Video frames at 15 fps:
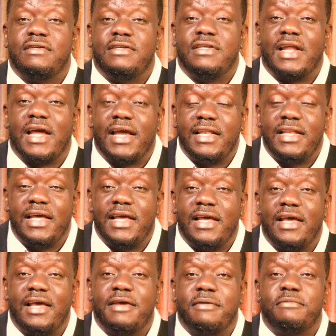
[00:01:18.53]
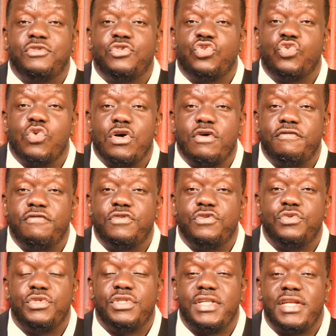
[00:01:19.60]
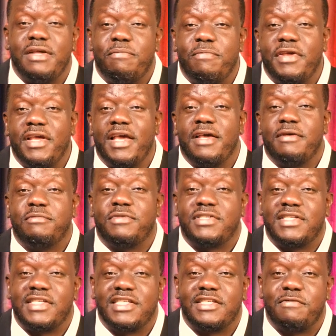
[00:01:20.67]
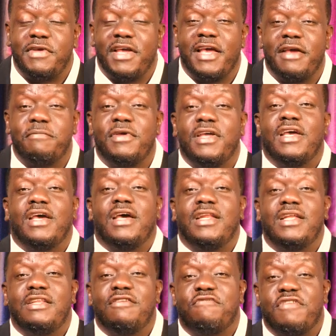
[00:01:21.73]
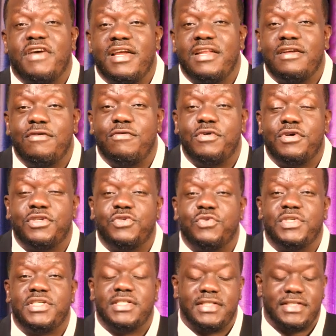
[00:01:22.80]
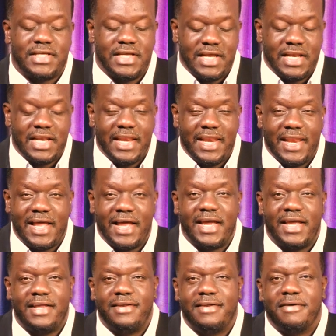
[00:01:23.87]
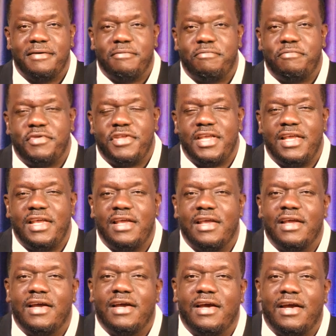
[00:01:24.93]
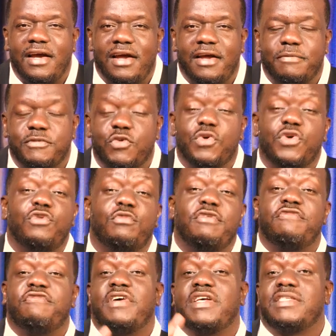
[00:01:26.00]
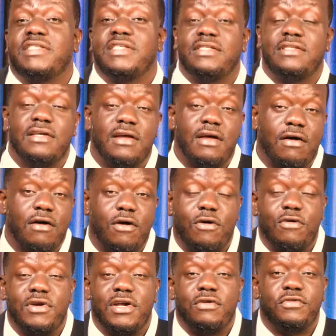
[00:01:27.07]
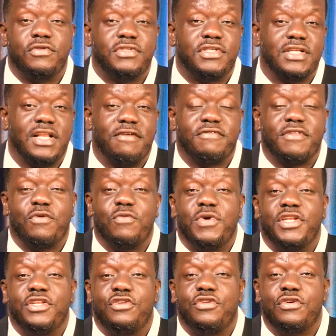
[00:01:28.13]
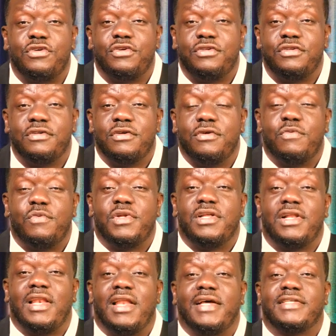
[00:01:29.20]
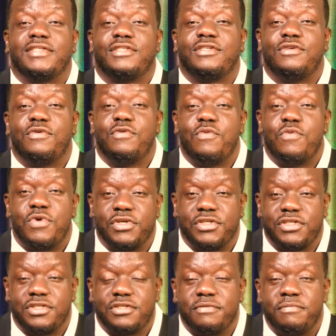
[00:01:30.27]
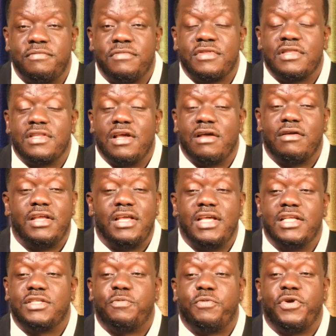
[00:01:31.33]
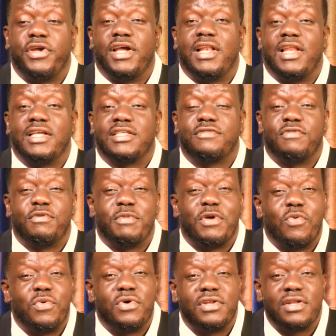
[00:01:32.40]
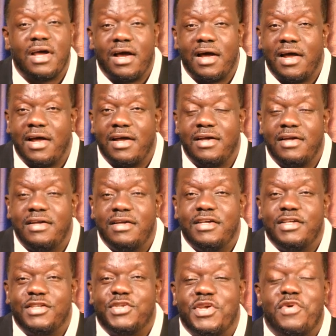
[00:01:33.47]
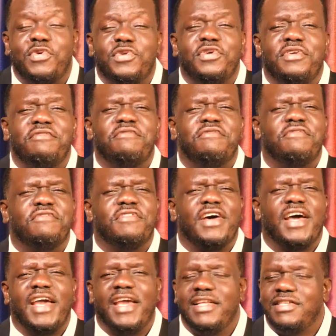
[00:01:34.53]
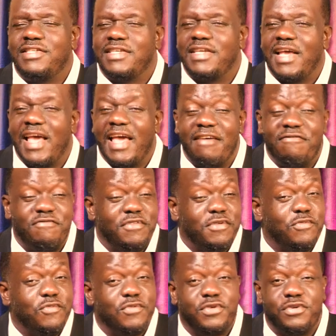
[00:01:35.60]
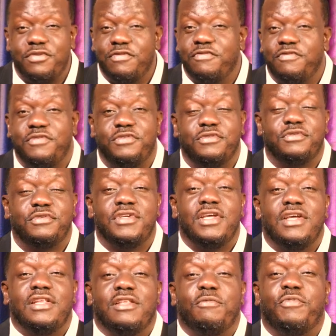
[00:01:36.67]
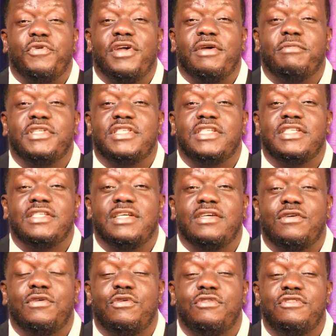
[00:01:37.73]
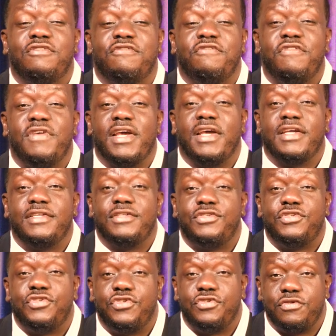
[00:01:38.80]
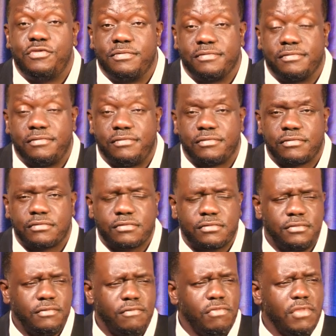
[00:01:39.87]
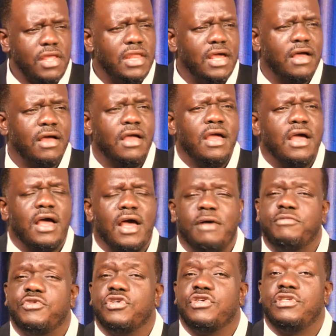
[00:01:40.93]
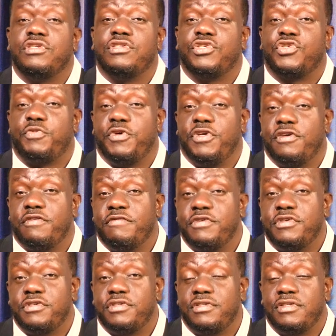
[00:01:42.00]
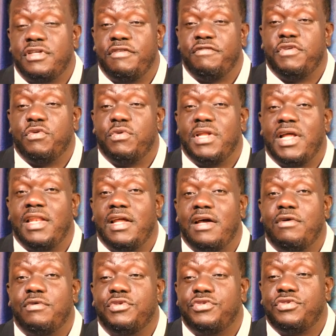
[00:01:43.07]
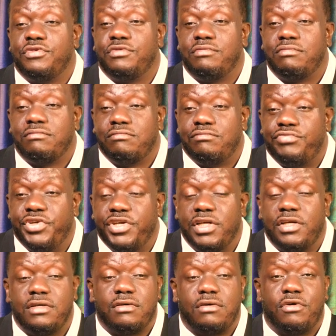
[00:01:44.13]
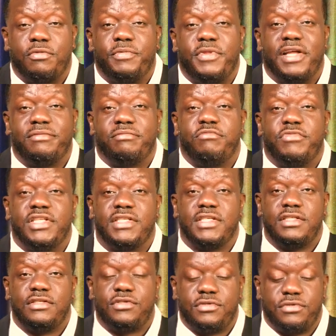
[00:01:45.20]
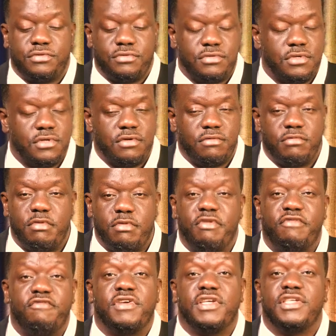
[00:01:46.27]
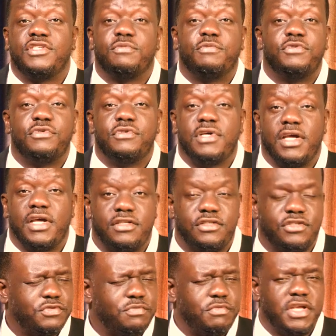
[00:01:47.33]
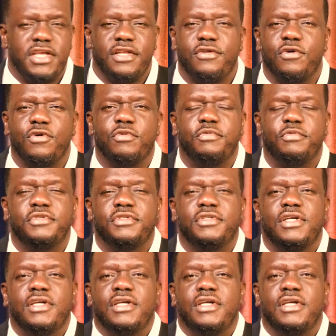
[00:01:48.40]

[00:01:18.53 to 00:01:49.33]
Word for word: 9 a.m., 12 noon, 3 p.m., 6 p.m., and then the final watch, which is 9 p.m. So we're going to be fasting all around until after we're done with the last watch. Now, each prayer lasts for about one hour. So I want to invite every one of you. The prayer meeting holds via Zoom. Now, I'm talking to the Spirit of God if He will allow us to bring up that meeting to maybe Facebook, and just make it open.